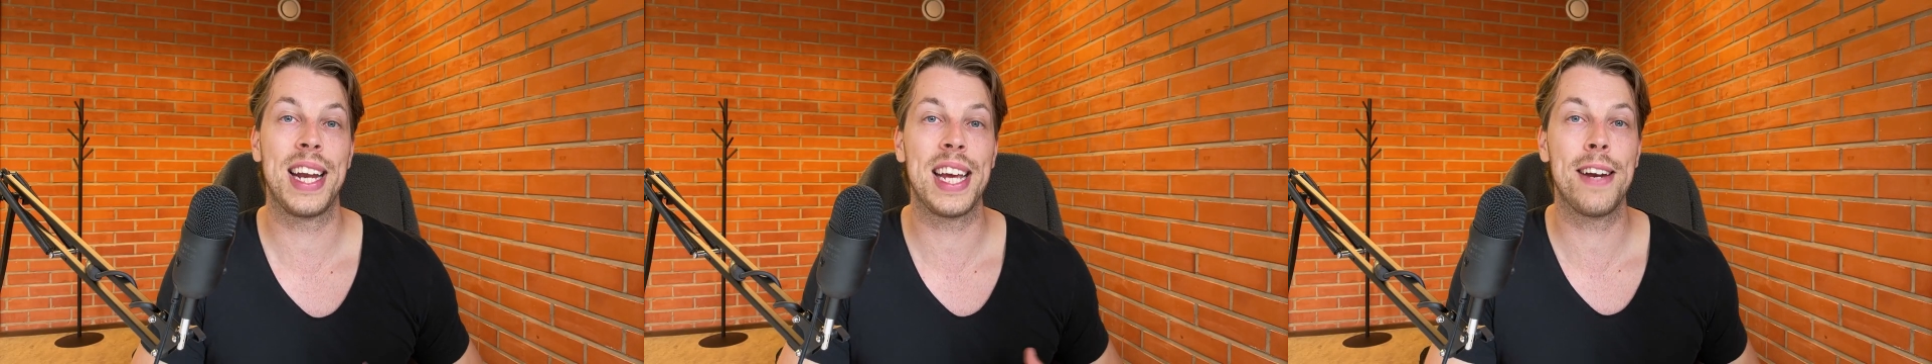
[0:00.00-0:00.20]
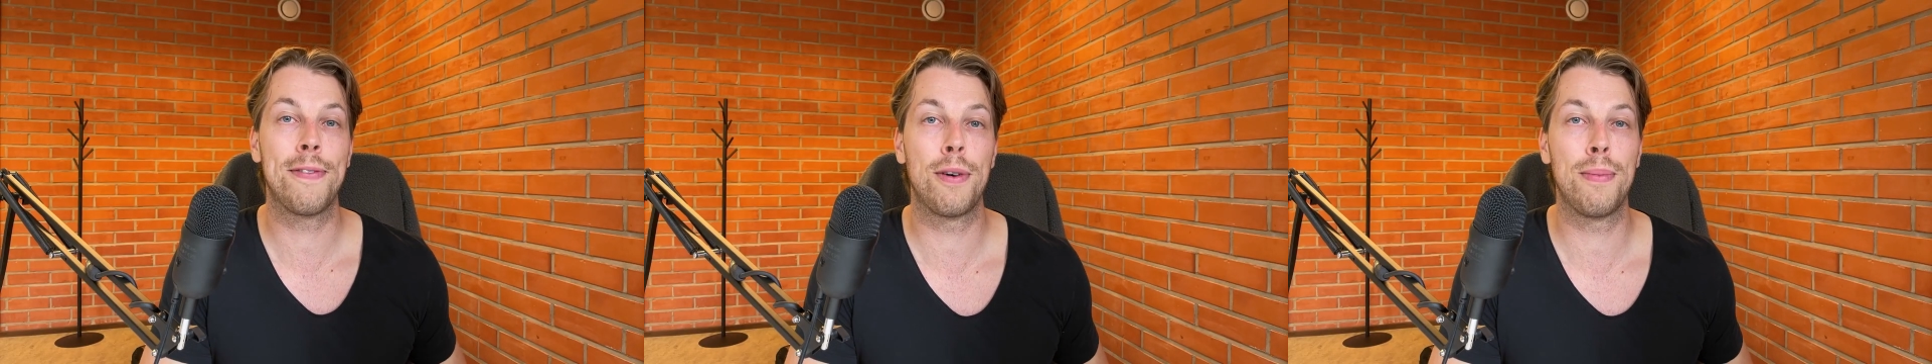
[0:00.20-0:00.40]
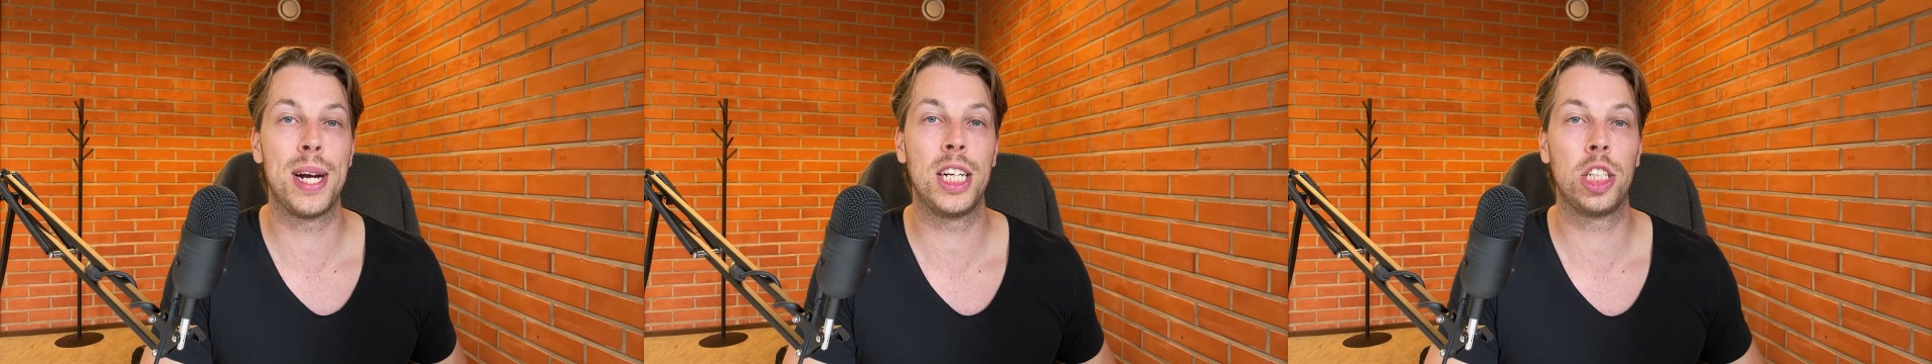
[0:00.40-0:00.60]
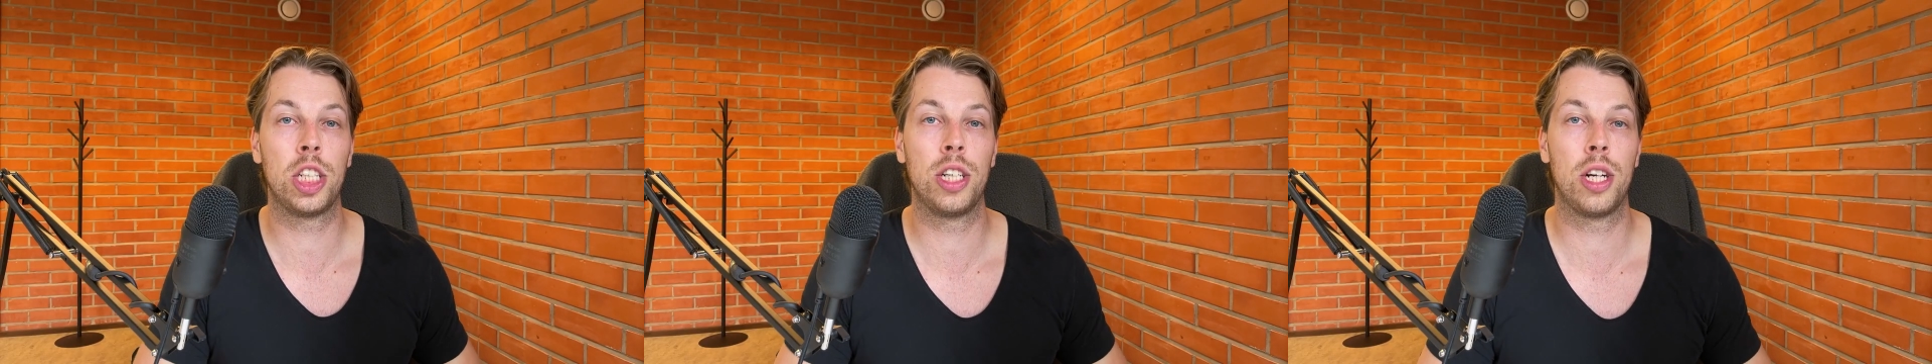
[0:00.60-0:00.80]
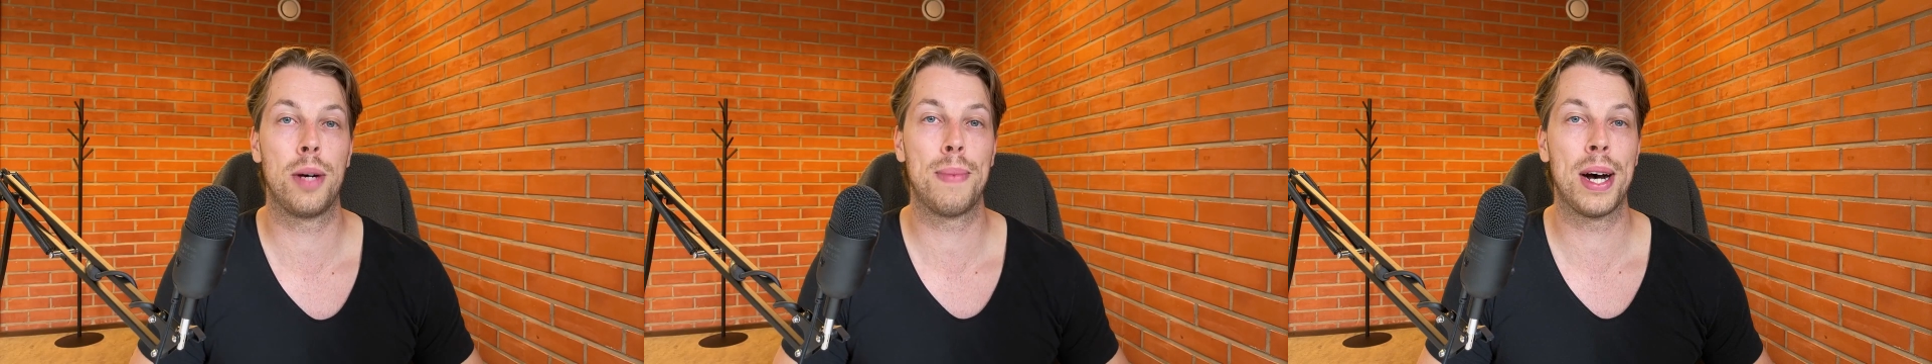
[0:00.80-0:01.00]
information
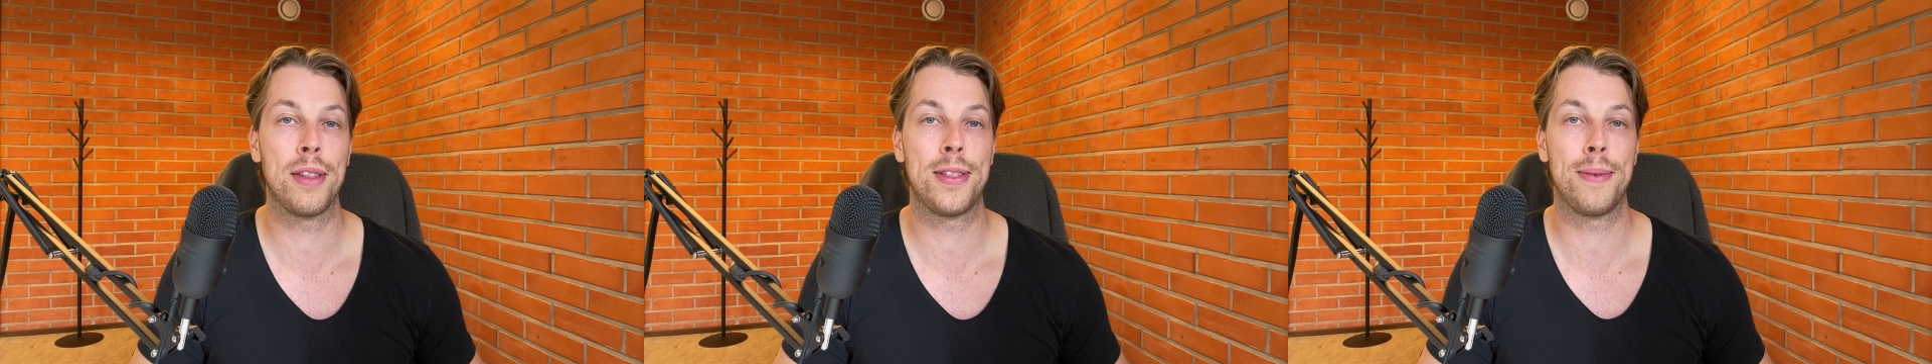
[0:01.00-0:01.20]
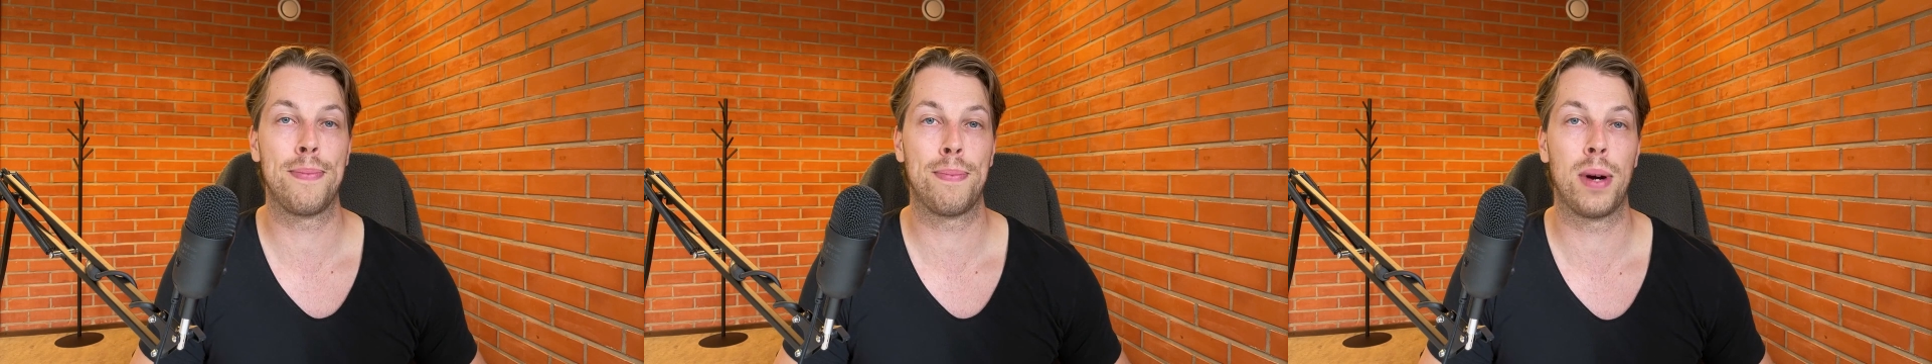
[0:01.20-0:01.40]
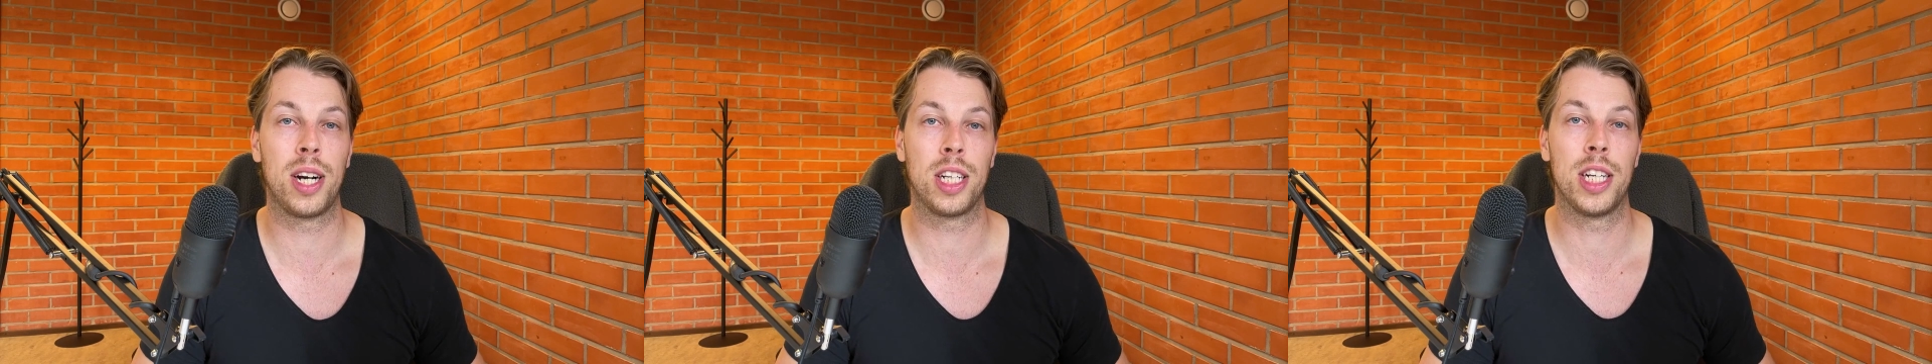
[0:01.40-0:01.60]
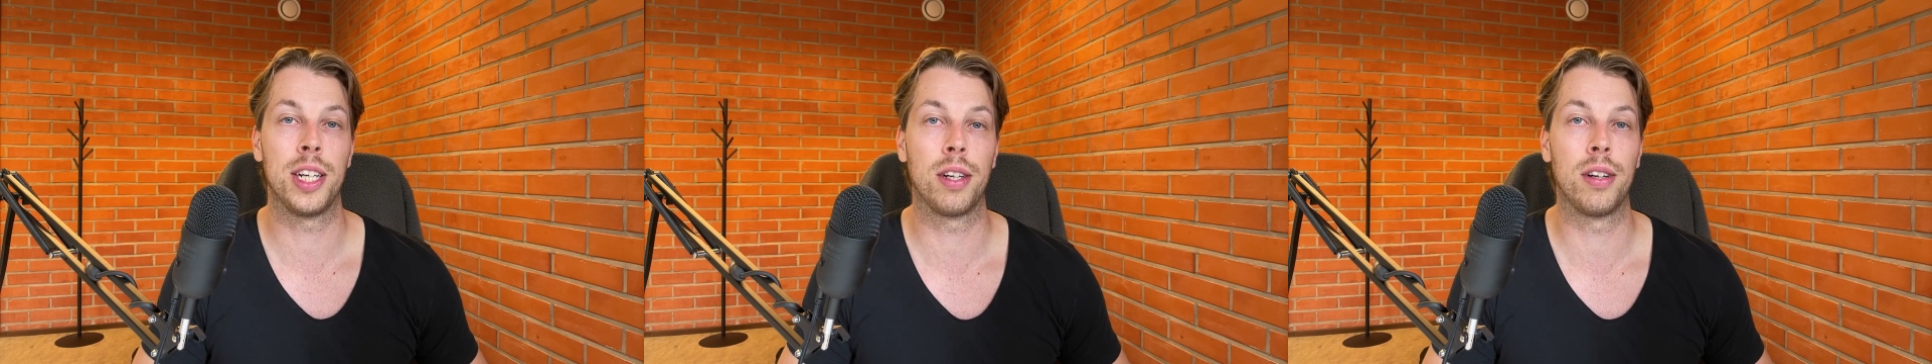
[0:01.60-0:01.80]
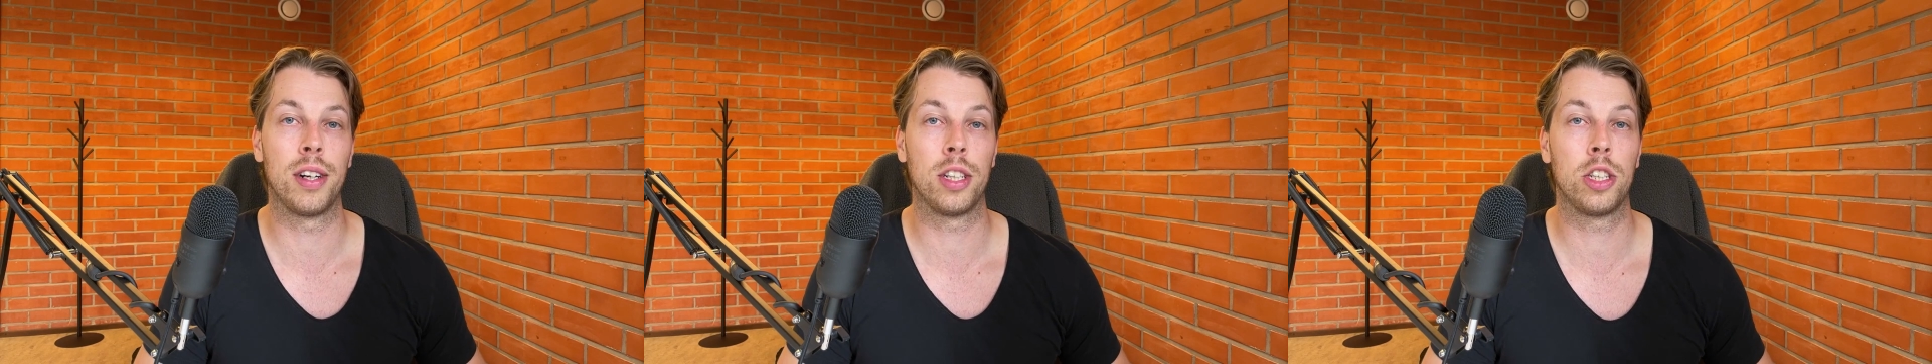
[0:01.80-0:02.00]
about the
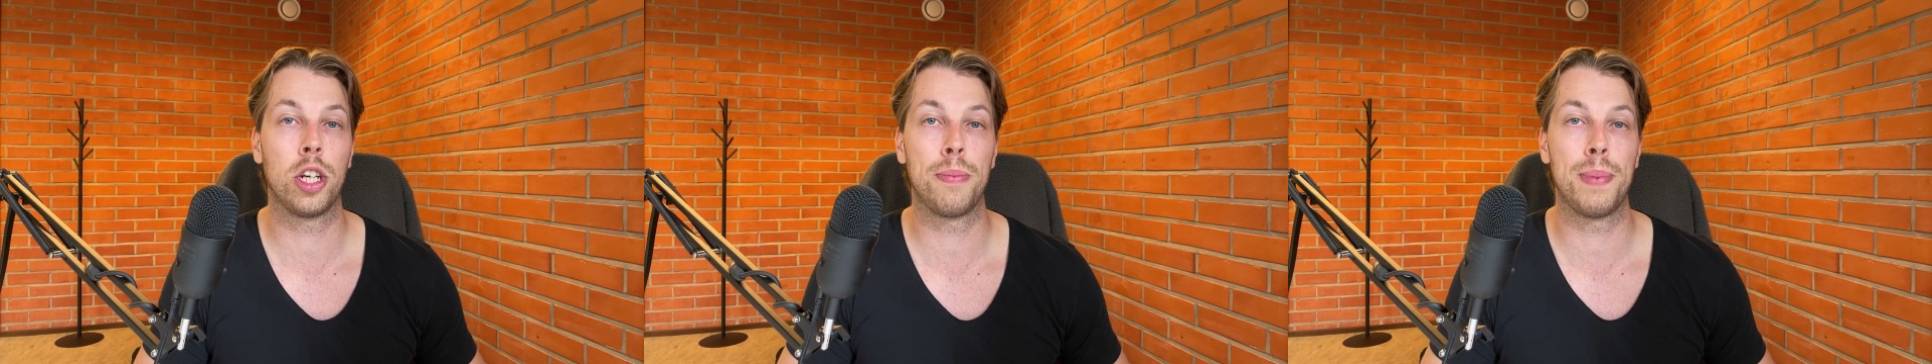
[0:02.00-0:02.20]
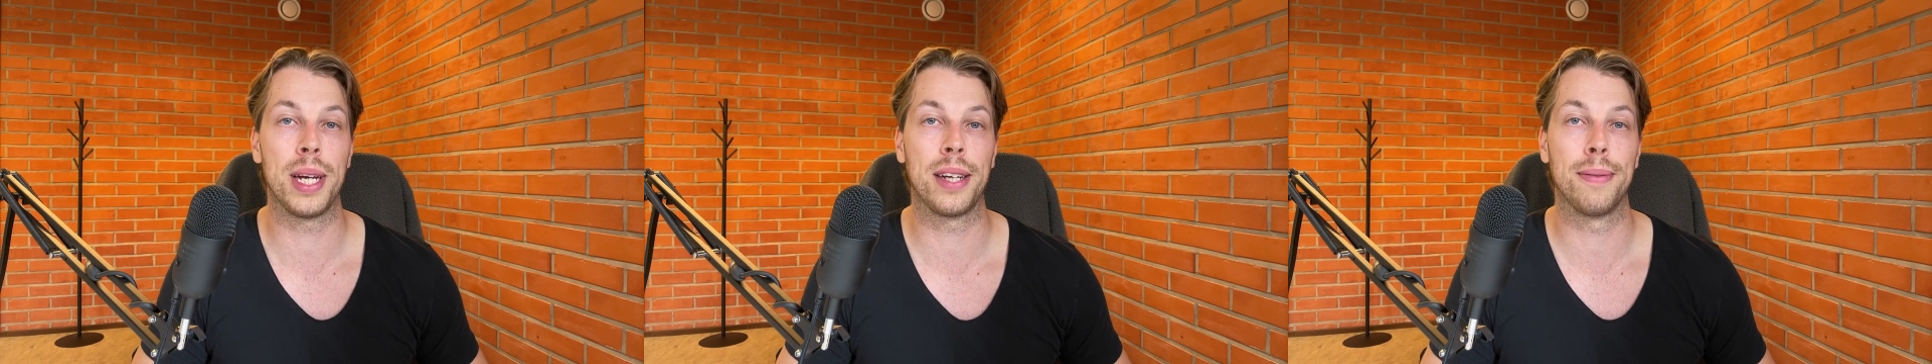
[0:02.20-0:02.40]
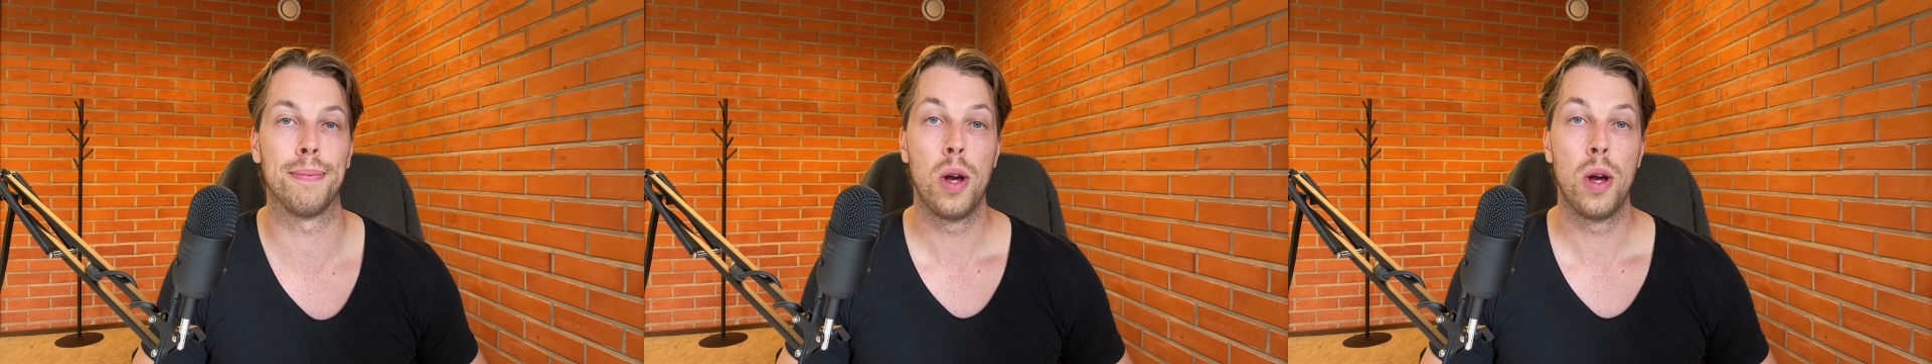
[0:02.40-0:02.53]
particular topic.